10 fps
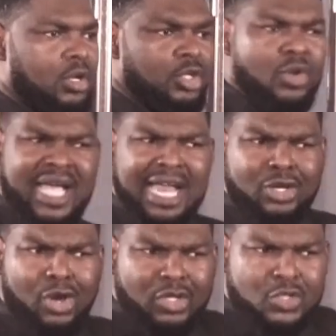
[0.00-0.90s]
You
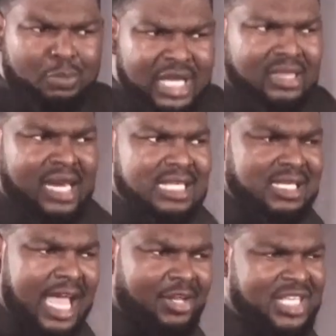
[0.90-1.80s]
cannot be
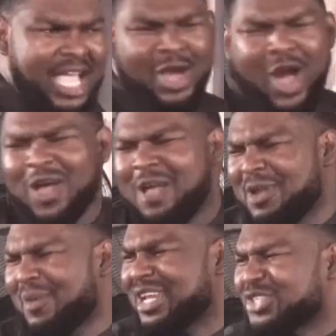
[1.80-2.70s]
dressing and you say, Oh,
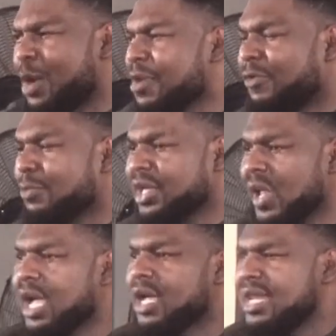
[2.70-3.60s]
everybody's coming for me.
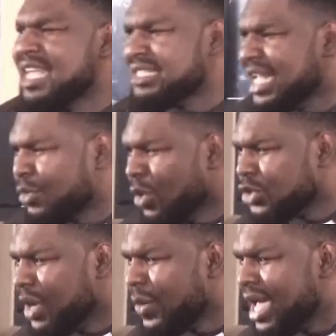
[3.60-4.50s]
Let's check what
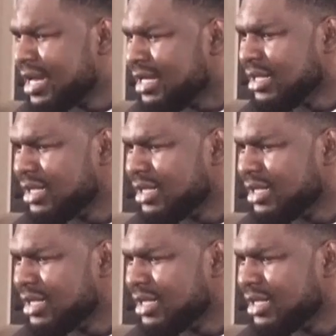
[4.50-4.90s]
you are wearing.